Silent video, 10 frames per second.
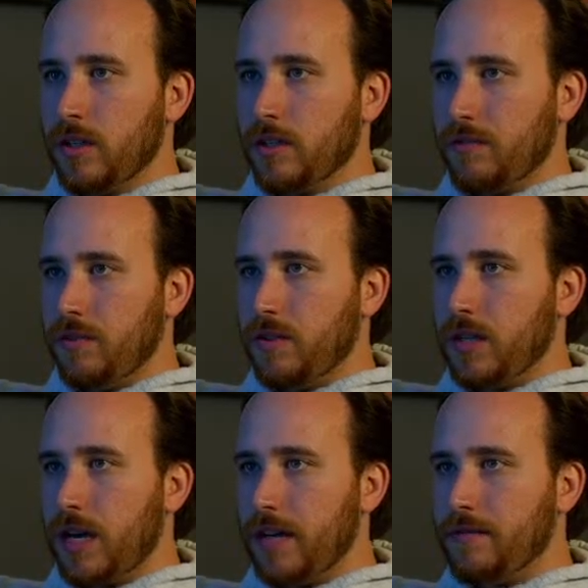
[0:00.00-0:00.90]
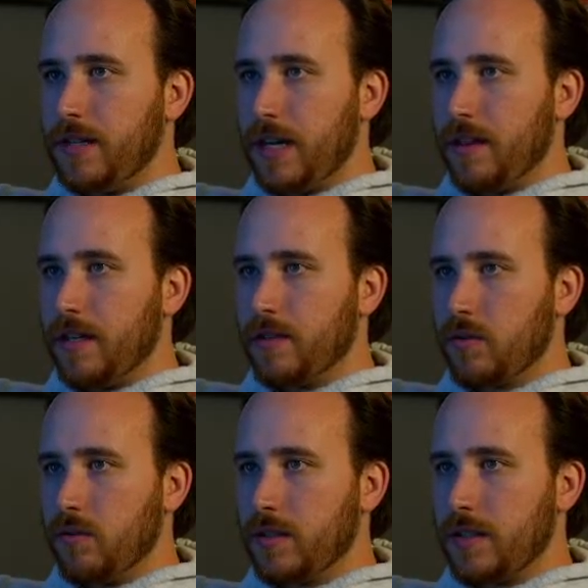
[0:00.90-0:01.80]
So if you kind of take this
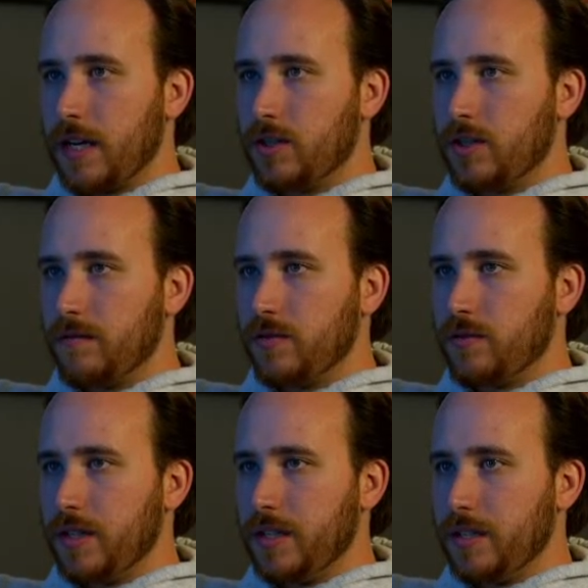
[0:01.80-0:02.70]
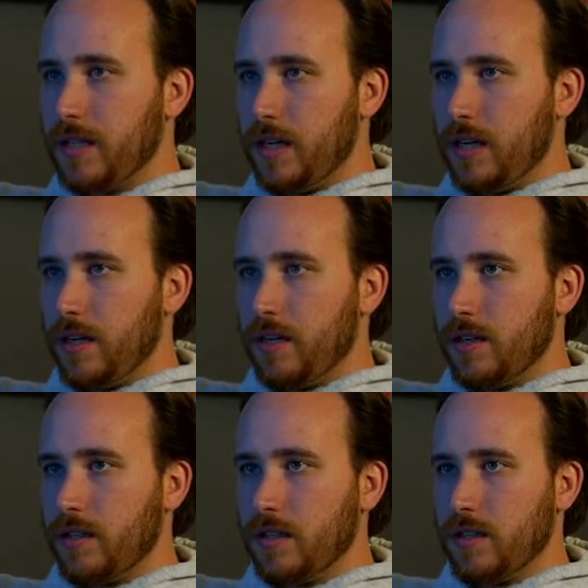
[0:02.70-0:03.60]
whole section of trees here,